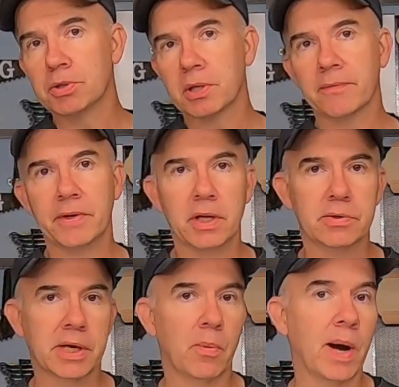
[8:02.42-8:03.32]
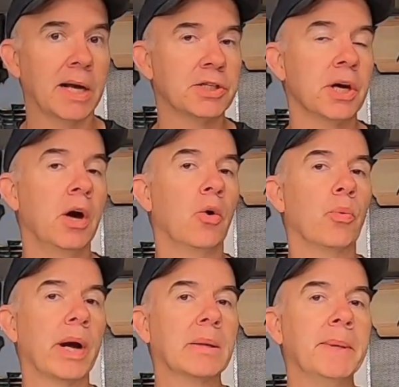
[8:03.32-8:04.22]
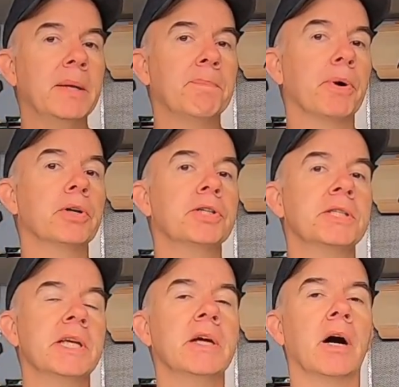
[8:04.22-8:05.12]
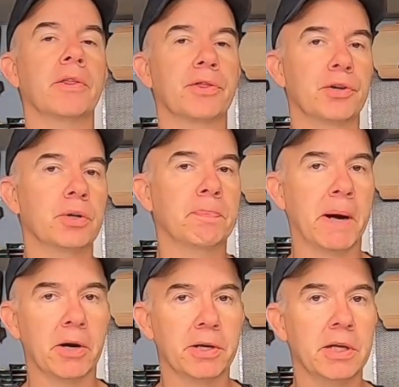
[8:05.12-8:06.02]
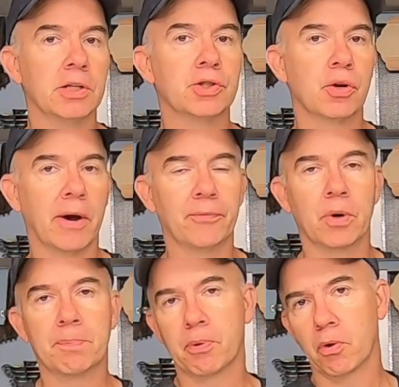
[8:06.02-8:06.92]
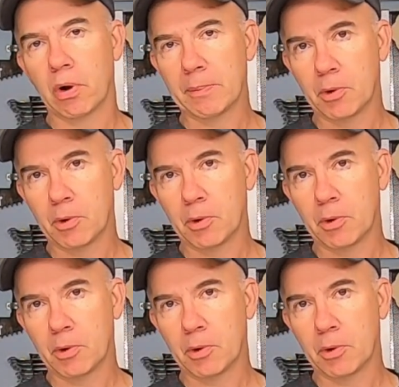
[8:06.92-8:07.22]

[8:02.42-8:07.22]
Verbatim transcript: of the videos I watched, recommend purchasing a third-party software program